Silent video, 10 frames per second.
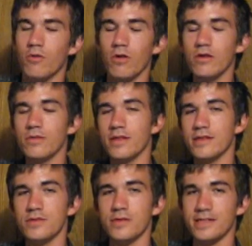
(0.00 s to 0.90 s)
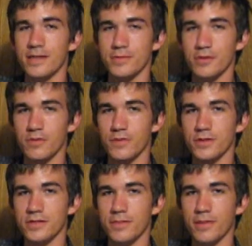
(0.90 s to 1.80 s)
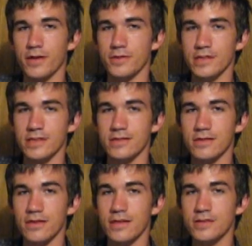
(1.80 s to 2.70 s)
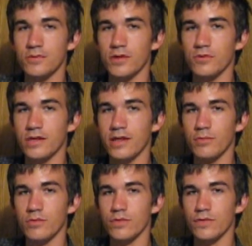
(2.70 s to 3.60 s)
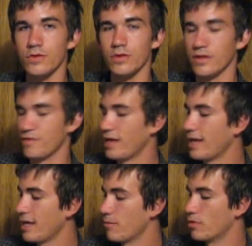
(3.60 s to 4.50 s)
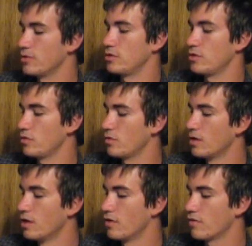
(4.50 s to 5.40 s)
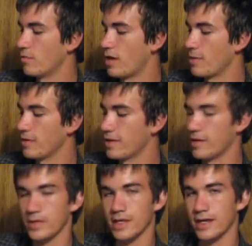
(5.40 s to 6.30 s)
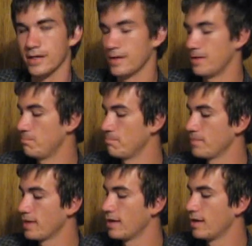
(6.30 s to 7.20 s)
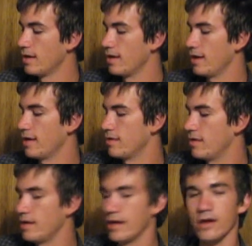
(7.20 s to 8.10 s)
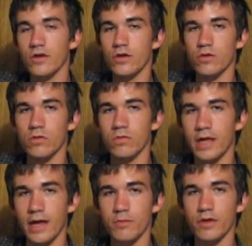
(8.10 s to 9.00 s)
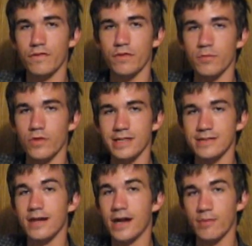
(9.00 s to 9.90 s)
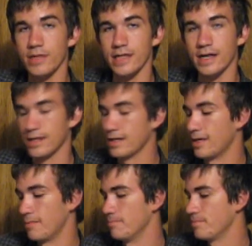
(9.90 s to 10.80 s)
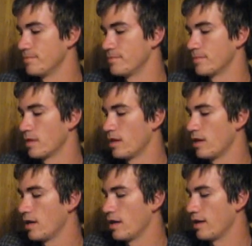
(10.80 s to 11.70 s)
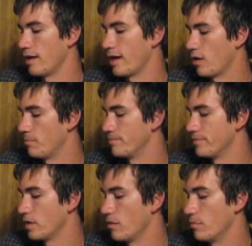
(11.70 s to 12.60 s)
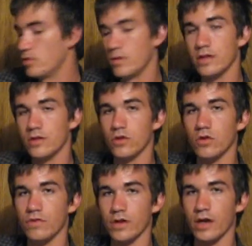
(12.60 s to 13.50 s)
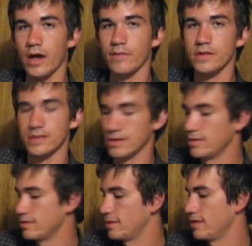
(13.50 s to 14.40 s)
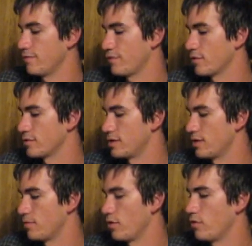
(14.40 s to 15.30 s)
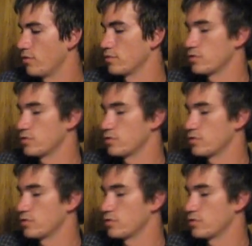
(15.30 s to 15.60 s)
Welcome to this week's episode of RC Powers East. This week we're going to be reviewing the FlyCamOne2 from HobbyLobby.com and the aerial camera from GraysonHobby.com. Now, between the two, very obviously you can see at first they're both